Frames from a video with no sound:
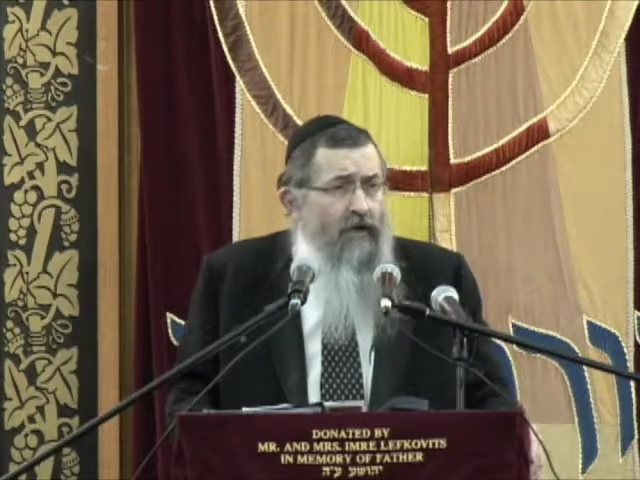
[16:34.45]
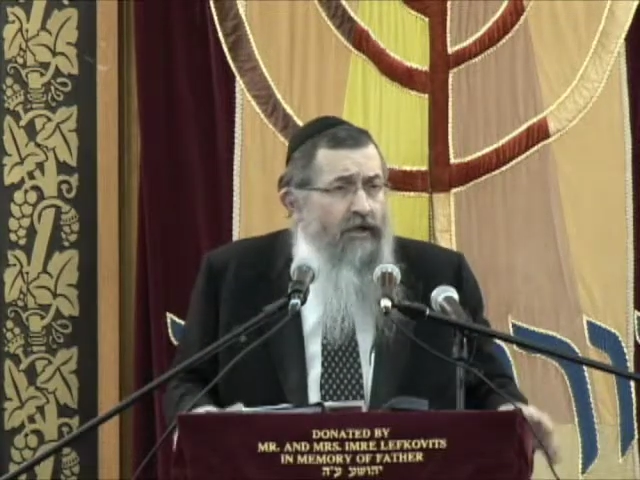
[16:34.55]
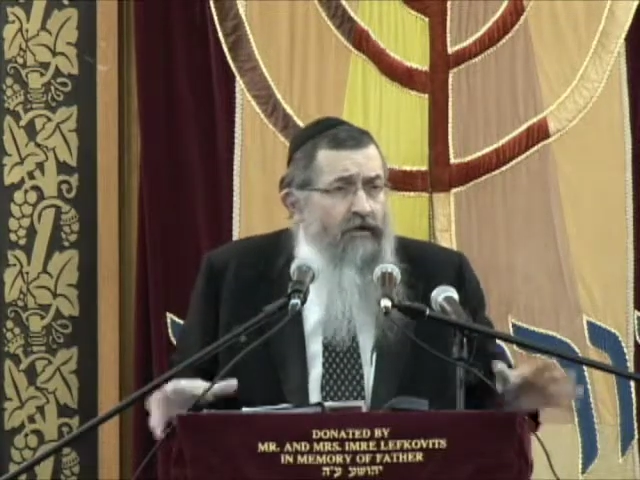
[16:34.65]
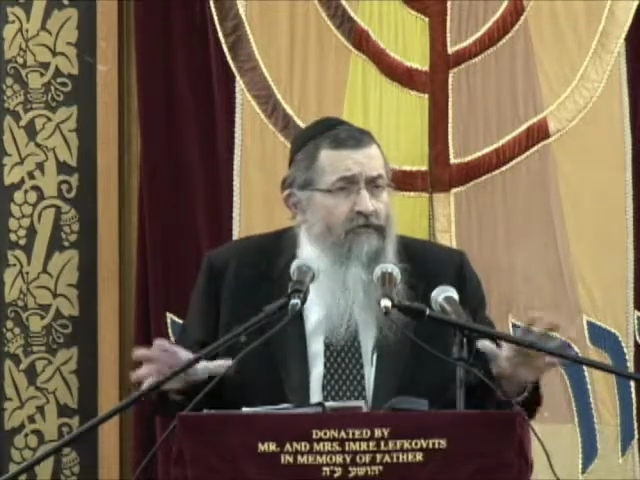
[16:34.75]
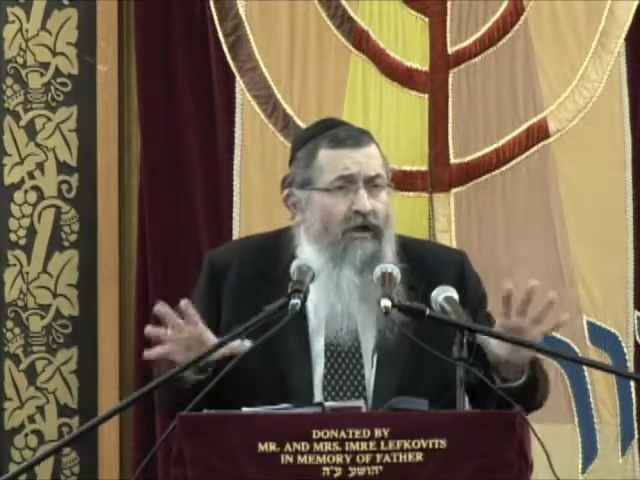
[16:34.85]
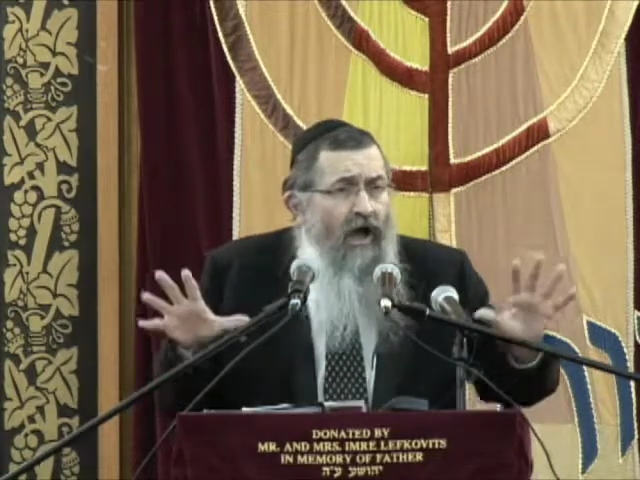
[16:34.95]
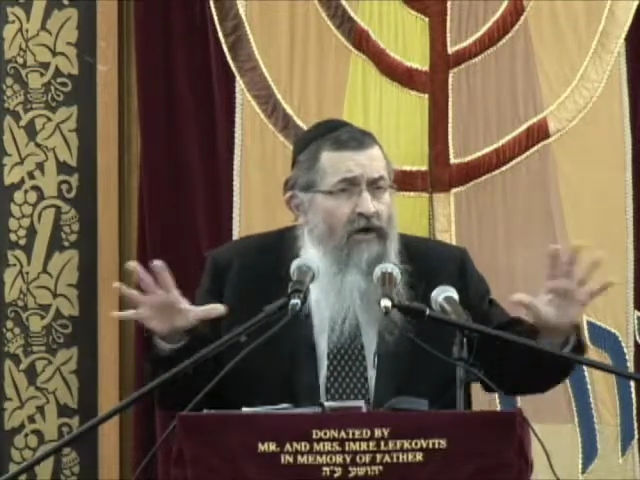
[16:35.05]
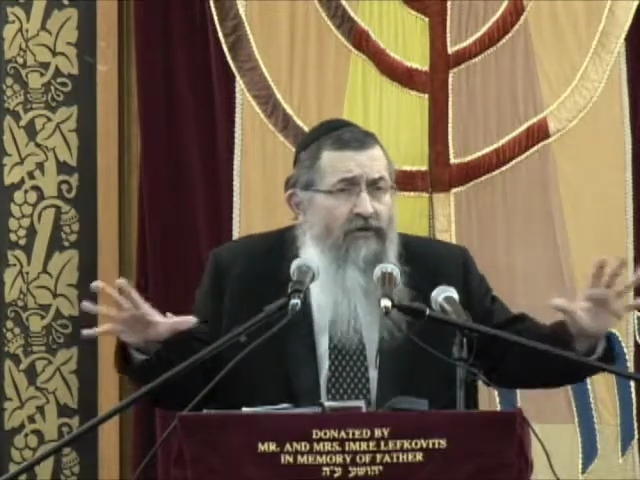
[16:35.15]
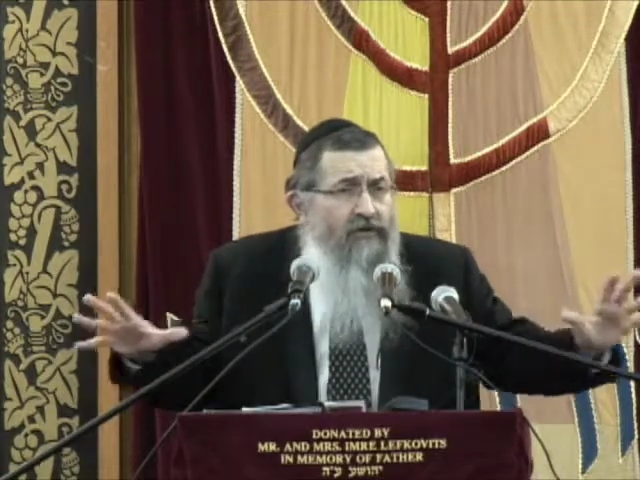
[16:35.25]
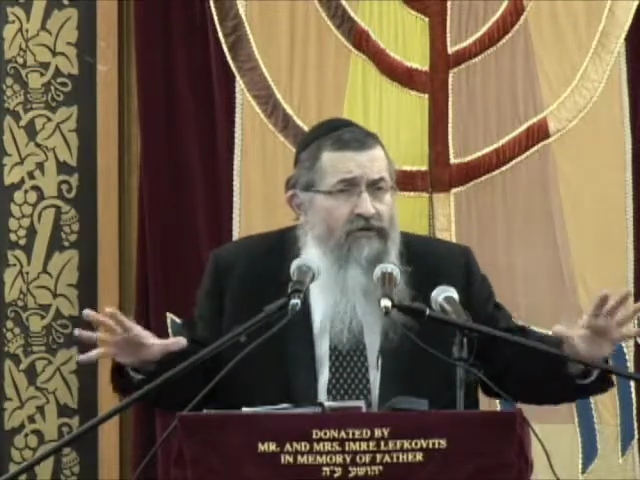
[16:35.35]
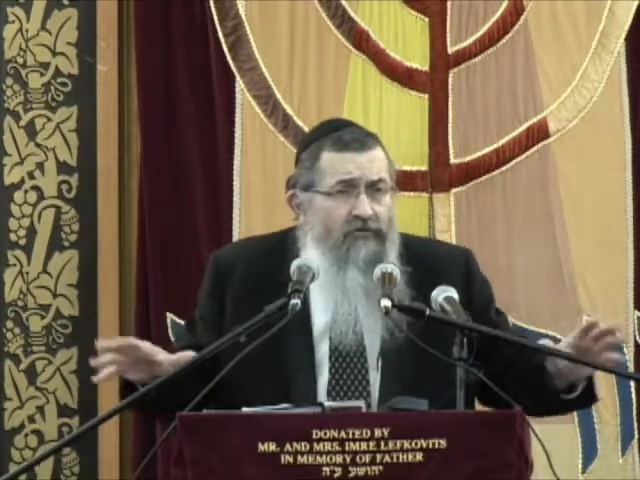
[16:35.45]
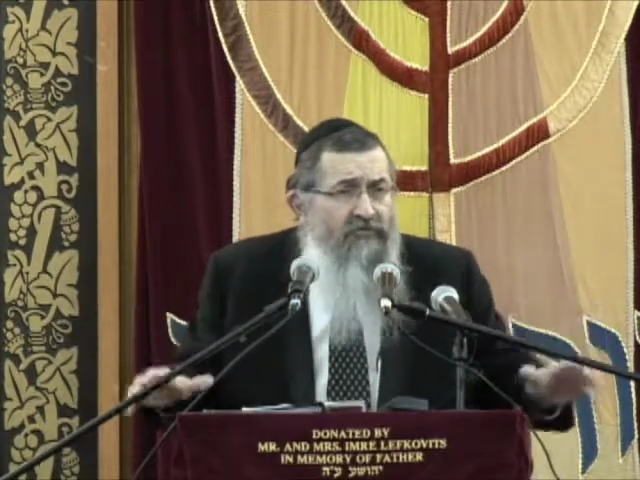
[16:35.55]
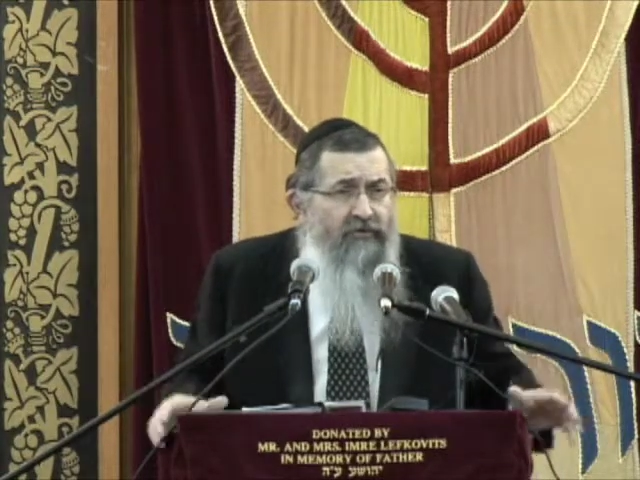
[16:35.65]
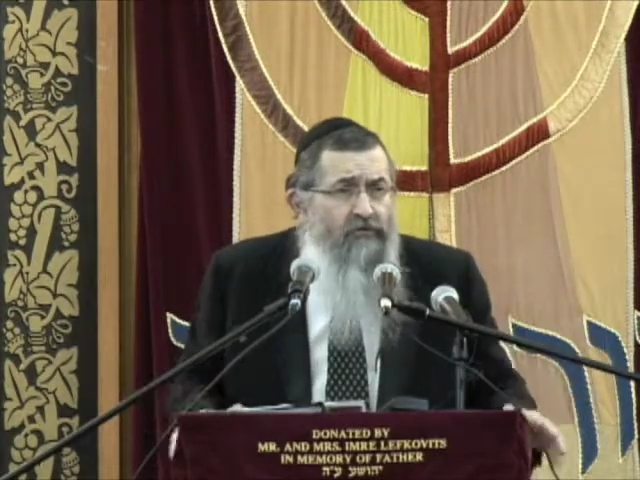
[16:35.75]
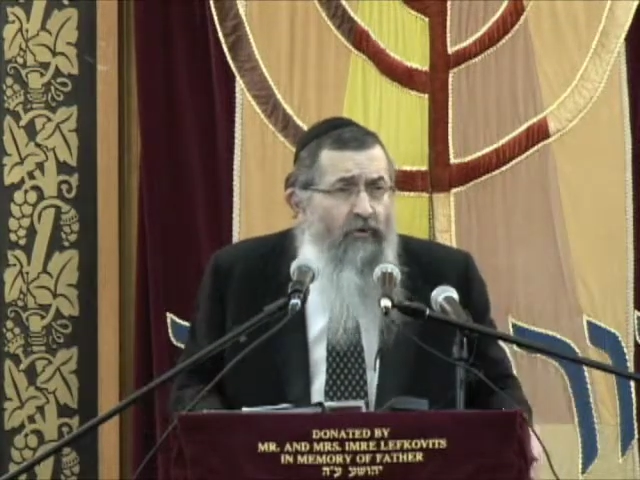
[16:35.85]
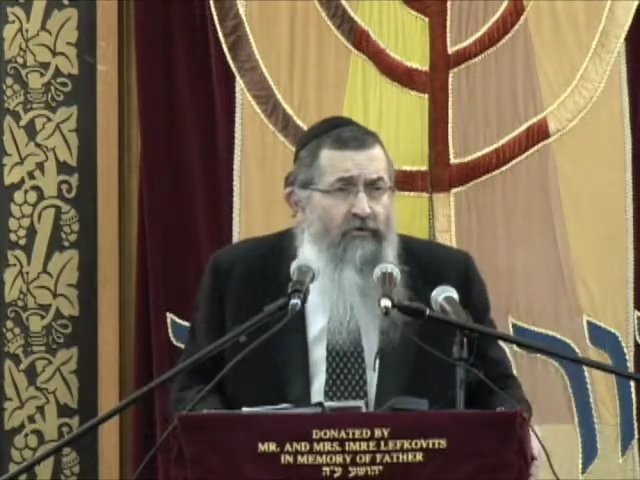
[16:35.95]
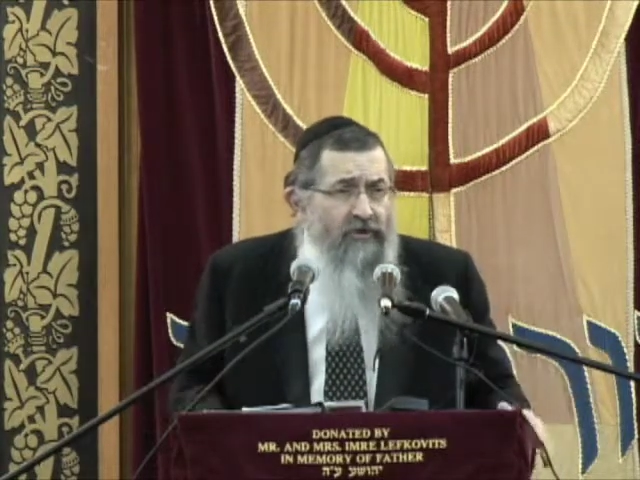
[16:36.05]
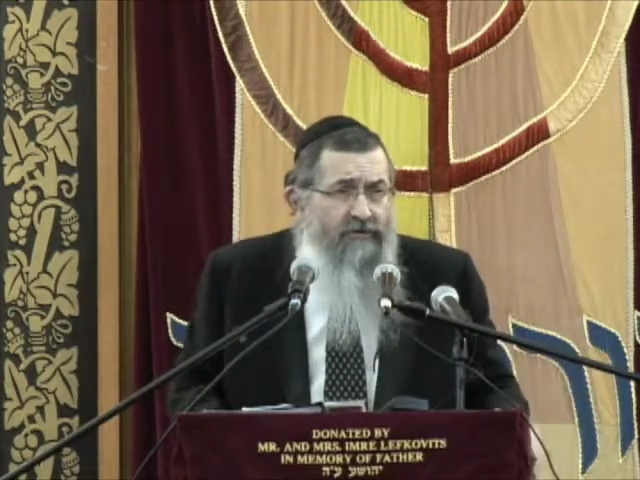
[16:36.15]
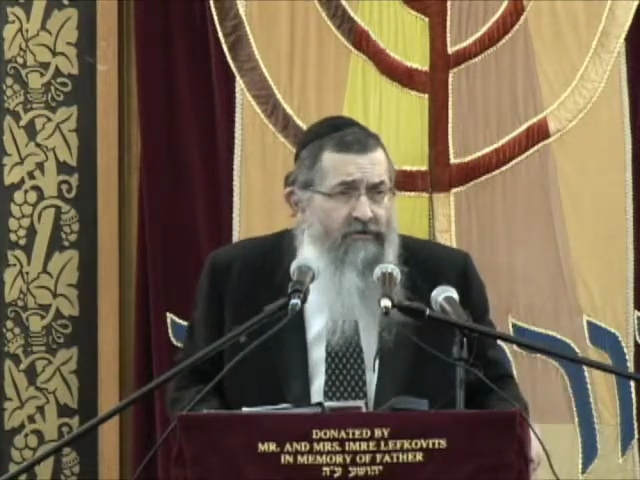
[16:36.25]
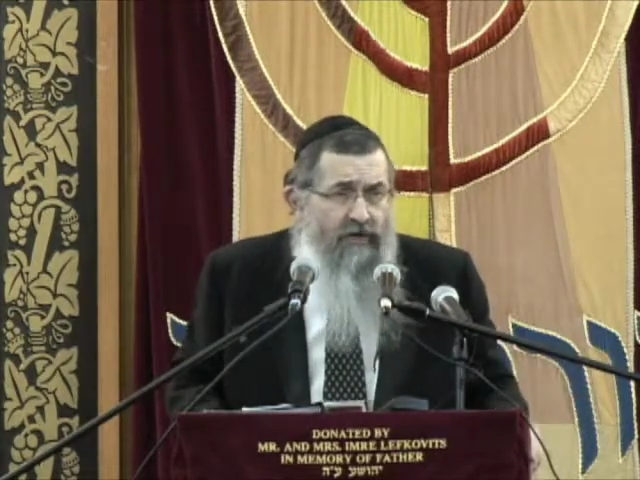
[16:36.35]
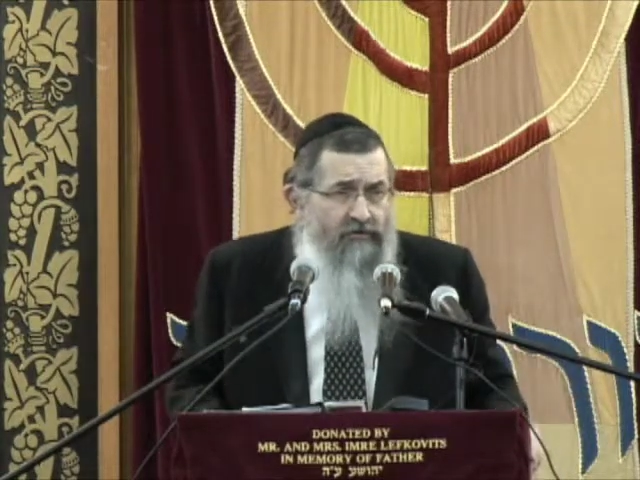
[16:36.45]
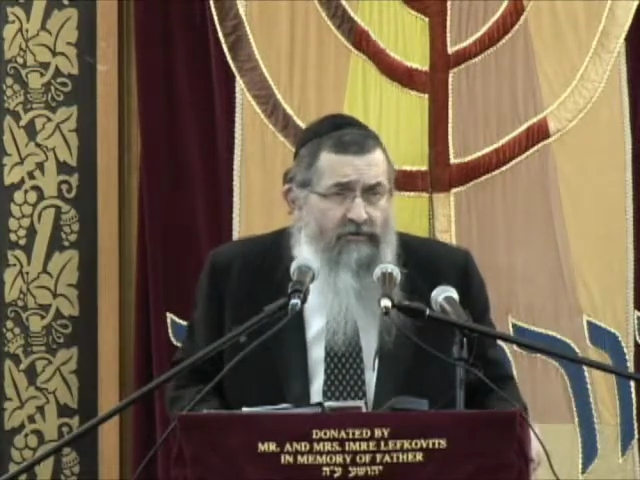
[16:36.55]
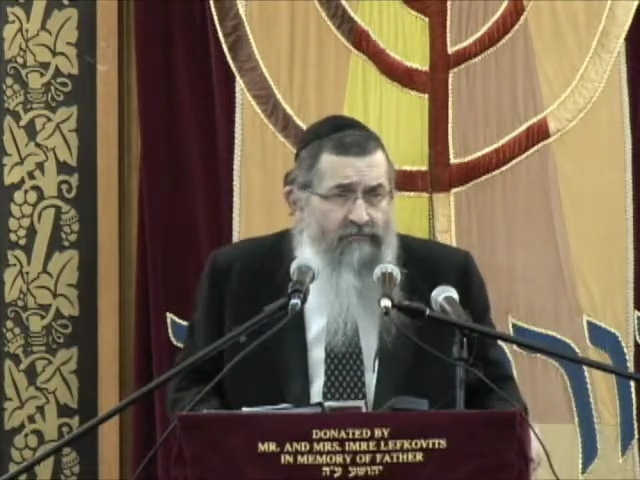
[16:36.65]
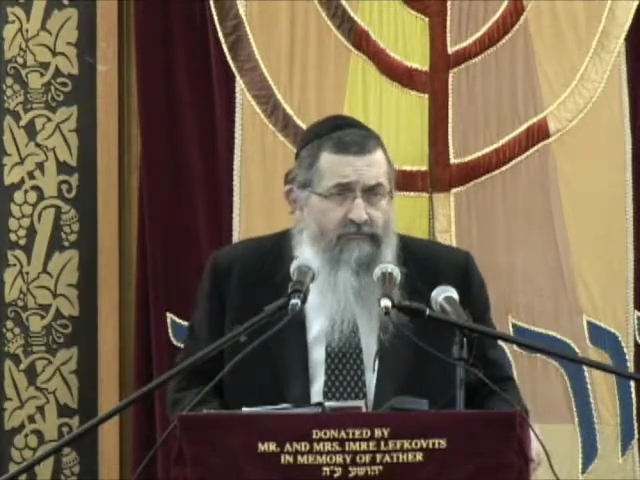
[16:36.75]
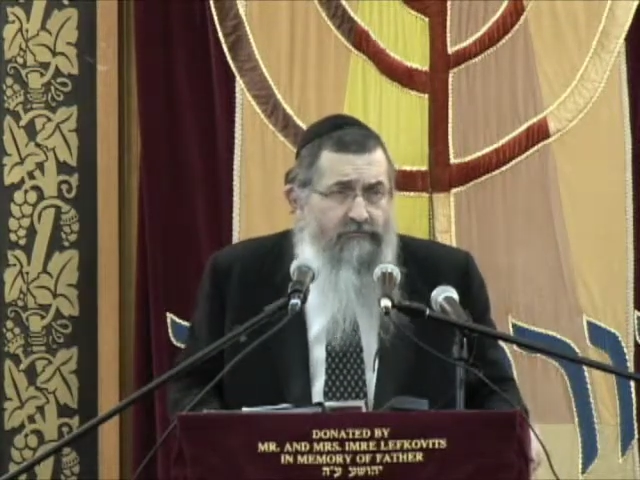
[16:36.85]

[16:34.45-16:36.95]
an entirely different orientation,